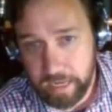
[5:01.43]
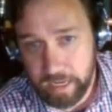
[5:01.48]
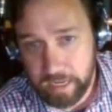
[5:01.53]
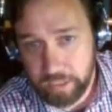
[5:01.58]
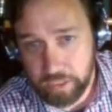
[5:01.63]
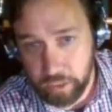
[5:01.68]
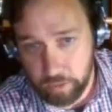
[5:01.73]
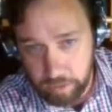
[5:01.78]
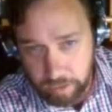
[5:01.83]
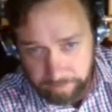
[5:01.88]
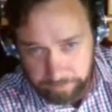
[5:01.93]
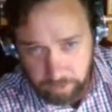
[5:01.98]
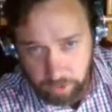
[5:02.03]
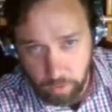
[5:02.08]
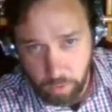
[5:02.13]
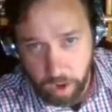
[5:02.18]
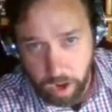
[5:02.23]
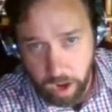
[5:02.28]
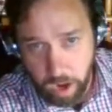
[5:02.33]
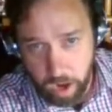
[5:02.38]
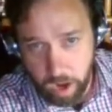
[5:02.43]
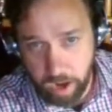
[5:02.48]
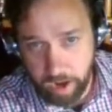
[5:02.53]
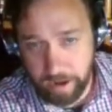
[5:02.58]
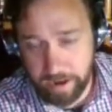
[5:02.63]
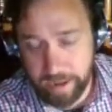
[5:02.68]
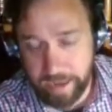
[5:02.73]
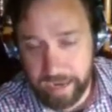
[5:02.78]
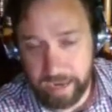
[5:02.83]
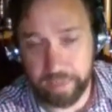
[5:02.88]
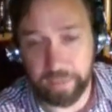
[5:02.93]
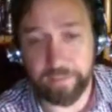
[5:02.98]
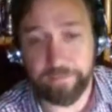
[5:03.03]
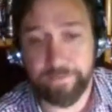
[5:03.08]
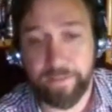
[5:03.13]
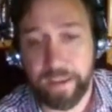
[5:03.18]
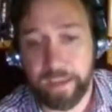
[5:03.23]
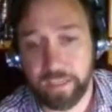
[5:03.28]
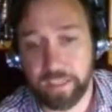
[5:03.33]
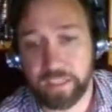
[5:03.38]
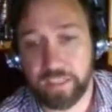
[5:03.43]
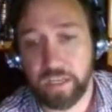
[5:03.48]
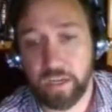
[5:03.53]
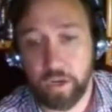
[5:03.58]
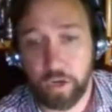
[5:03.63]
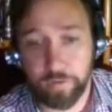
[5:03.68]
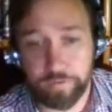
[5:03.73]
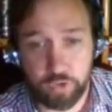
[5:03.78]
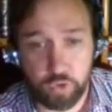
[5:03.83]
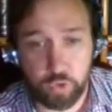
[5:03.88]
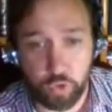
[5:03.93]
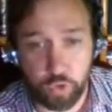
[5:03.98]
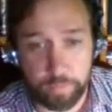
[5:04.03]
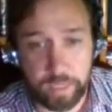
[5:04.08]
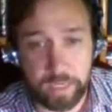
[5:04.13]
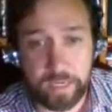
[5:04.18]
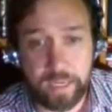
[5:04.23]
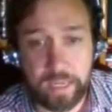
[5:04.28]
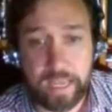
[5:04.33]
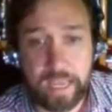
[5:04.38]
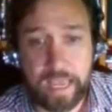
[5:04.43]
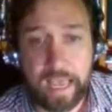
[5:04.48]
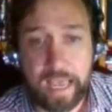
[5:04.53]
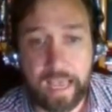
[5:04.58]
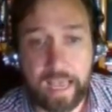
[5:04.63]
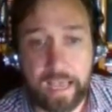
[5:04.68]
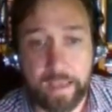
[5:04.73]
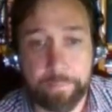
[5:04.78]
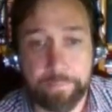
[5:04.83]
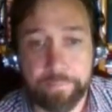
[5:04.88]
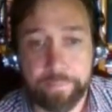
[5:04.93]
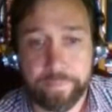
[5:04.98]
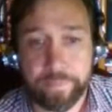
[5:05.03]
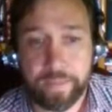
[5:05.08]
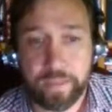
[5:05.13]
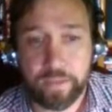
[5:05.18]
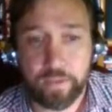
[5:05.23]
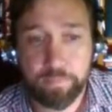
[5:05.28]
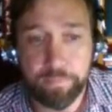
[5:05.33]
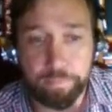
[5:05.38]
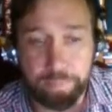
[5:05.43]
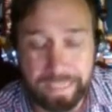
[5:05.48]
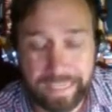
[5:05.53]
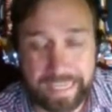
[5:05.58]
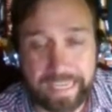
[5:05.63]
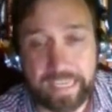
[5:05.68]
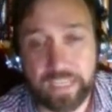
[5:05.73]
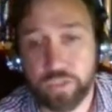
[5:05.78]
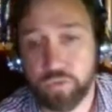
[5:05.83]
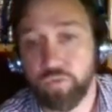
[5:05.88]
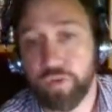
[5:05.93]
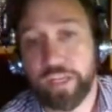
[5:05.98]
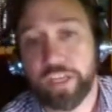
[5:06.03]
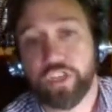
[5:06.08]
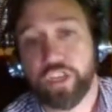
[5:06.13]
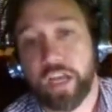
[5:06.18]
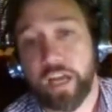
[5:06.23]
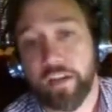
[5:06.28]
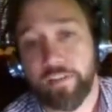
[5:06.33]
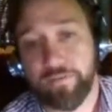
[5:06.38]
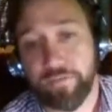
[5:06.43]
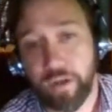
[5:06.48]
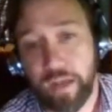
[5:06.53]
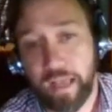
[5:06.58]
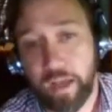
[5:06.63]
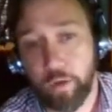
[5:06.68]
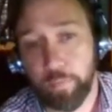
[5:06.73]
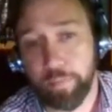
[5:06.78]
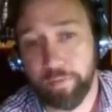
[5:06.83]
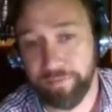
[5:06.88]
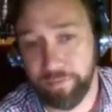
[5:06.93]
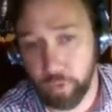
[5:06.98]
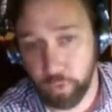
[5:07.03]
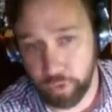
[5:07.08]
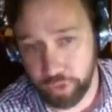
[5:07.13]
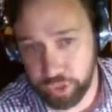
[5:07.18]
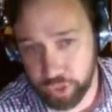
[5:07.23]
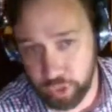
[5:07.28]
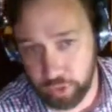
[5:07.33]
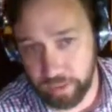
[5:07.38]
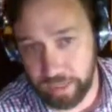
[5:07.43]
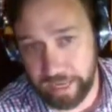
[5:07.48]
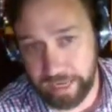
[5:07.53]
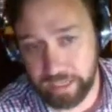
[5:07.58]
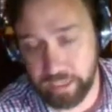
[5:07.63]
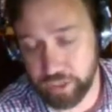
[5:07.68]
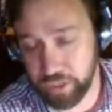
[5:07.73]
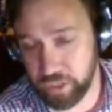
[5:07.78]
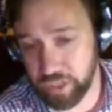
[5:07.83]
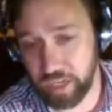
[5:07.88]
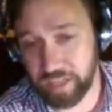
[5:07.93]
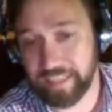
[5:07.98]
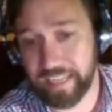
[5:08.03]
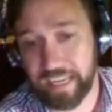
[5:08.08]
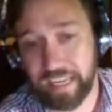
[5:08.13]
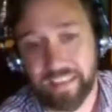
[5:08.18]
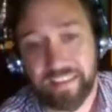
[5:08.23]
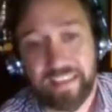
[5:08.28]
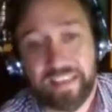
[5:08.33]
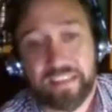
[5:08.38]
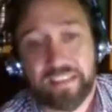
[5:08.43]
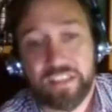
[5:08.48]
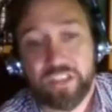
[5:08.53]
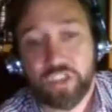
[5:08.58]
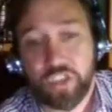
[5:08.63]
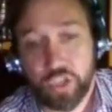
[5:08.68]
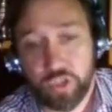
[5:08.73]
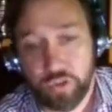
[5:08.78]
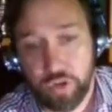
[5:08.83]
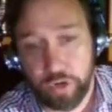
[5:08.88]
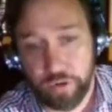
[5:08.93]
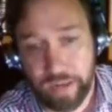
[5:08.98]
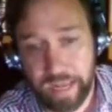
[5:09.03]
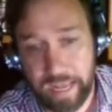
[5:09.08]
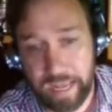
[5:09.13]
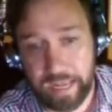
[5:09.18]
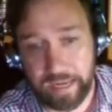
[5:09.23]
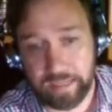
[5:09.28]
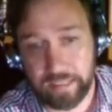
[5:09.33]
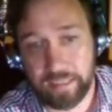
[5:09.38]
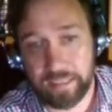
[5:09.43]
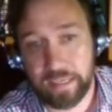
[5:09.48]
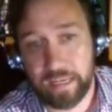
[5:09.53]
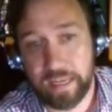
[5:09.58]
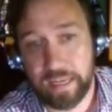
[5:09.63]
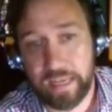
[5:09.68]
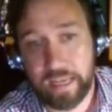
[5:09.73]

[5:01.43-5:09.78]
So if you are in the face of trauma, please reach out for help before it's too late and you start taking things into your own hands.